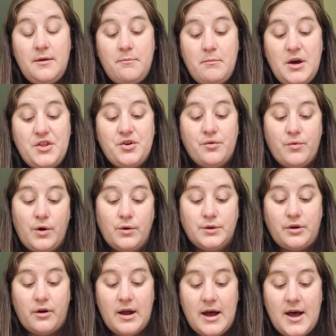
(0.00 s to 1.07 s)
Mother
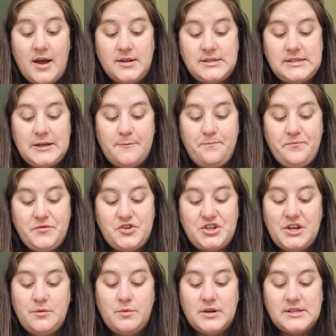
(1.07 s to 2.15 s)
rolled her eyes.
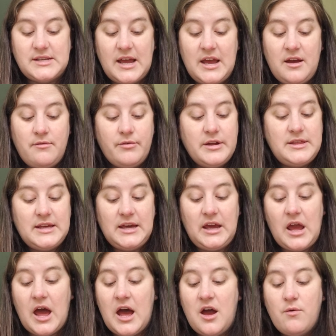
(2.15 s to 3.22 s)
She was
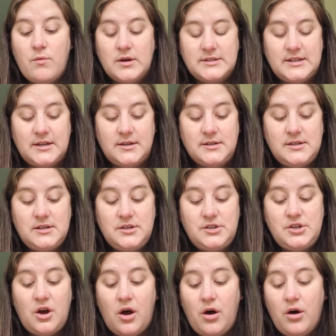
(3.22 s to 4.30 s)
everything I wasn't
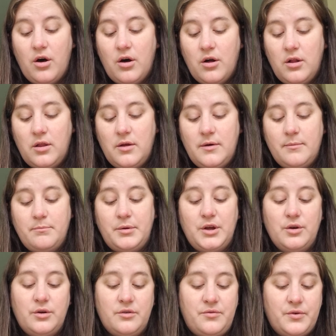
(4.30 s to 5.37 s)
tall,
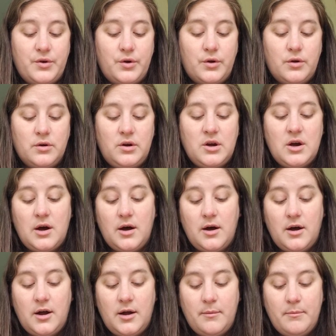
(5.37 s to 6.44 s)
beautiful,
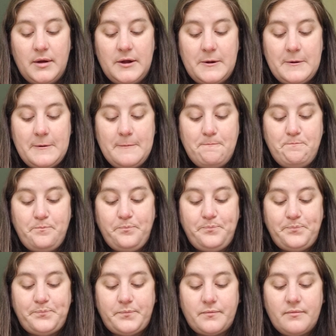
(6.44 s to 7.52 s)
calm,
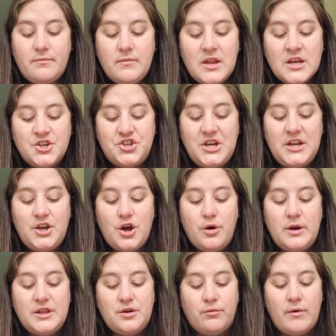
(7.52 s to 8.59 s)
she
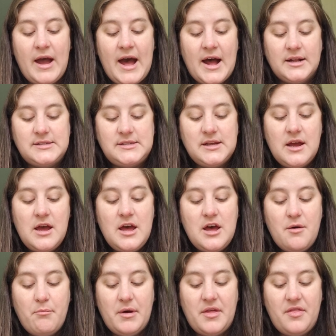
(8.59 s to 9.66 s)
noted the wraps,
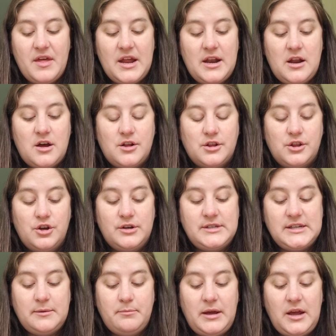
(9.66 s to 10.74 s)
but then
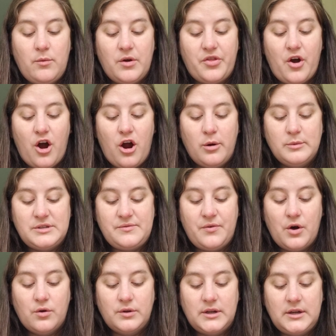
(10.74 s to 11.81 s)
looked at me with arms
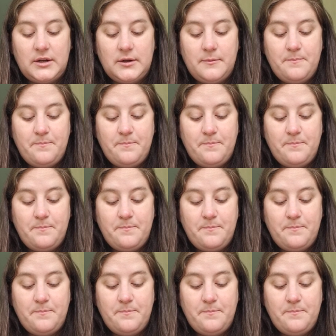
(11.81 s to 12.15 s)
folded.